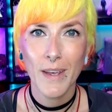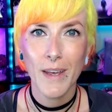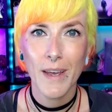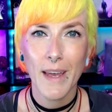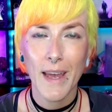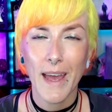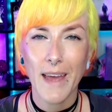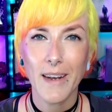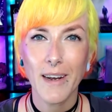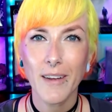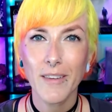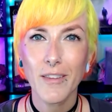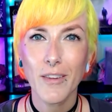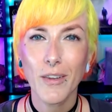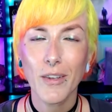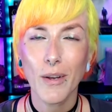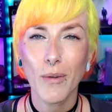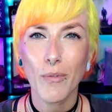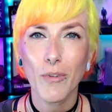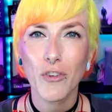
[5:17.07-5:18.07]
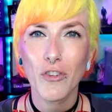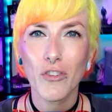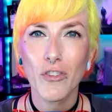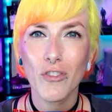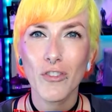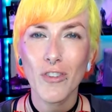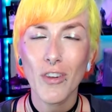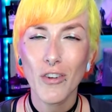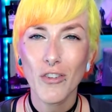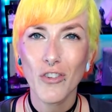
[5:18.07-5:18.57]
And I thought that was
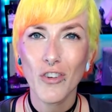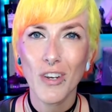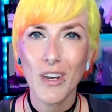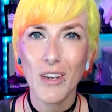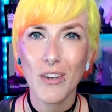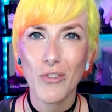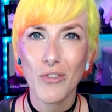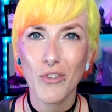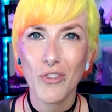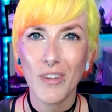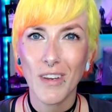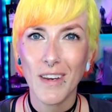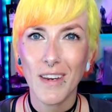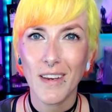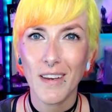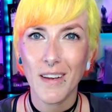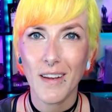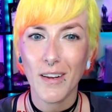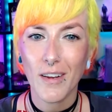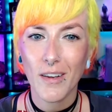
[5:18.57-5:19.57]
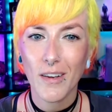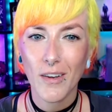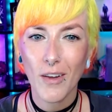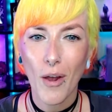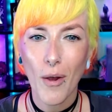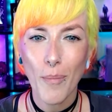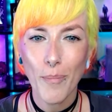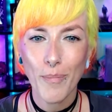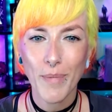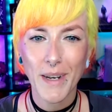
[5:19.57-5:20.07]
such an interesting
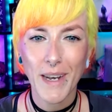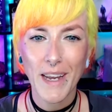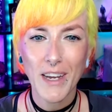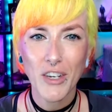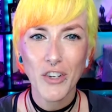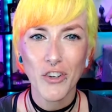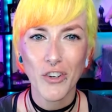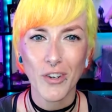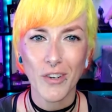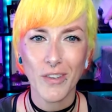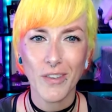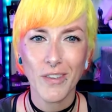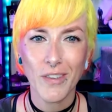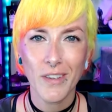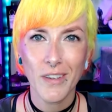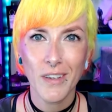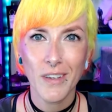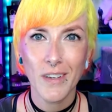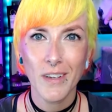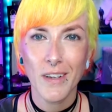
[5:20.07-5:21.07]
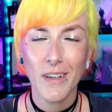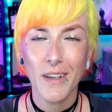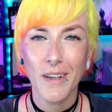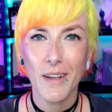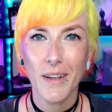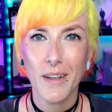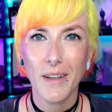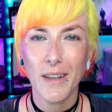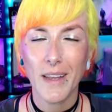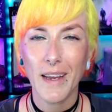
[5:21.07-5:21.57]
combination.
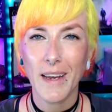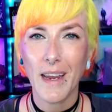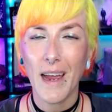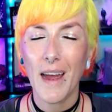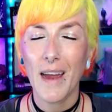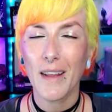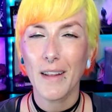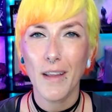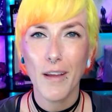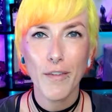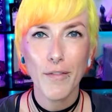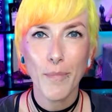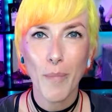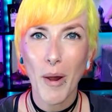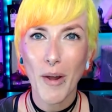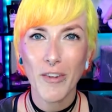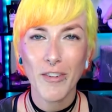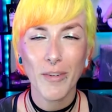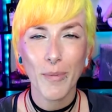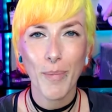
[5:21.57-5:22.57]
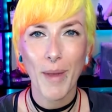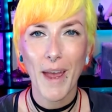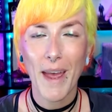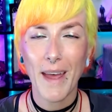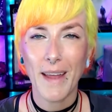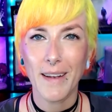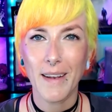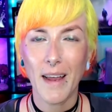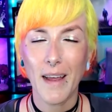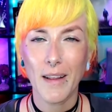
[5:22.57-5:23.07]
Like, I love
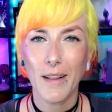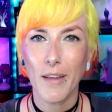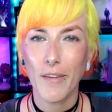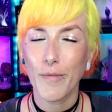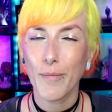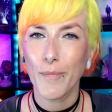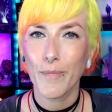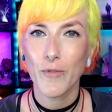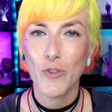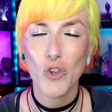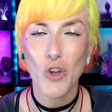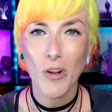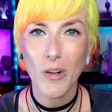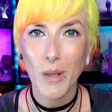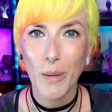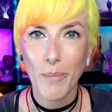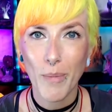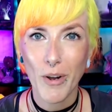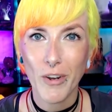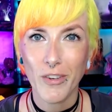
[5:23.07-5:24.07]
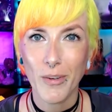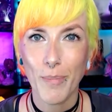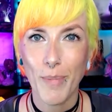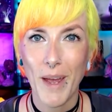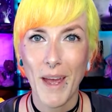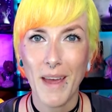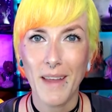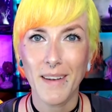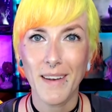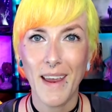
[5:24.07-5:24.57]
marzipan, I love chocolate
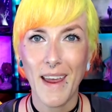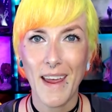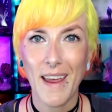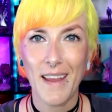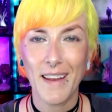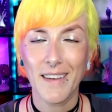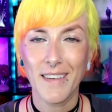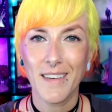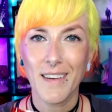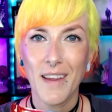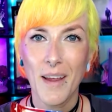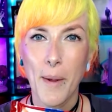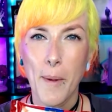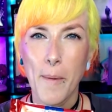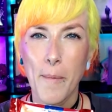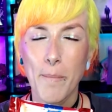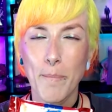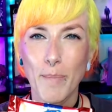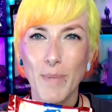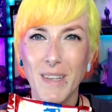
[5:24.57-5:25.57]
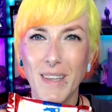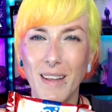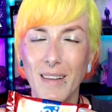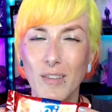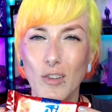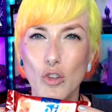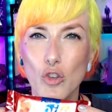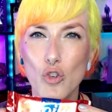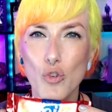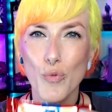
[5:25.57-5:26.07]
marzipan, but
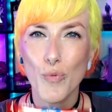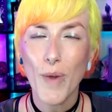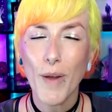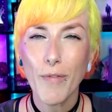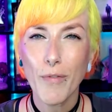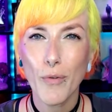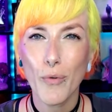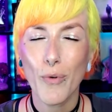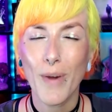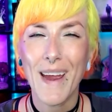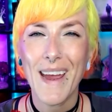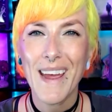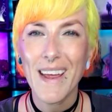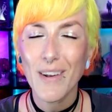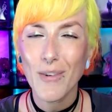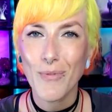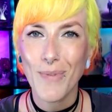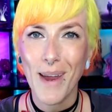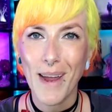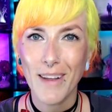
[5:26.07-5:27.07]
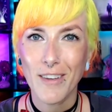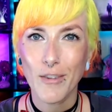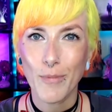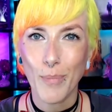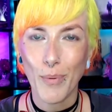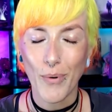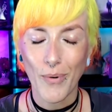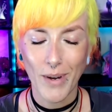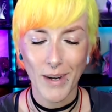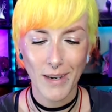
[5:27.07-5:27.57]
then truffle and
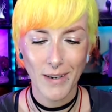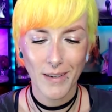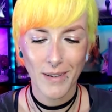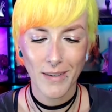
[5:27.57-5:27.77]
raspberry.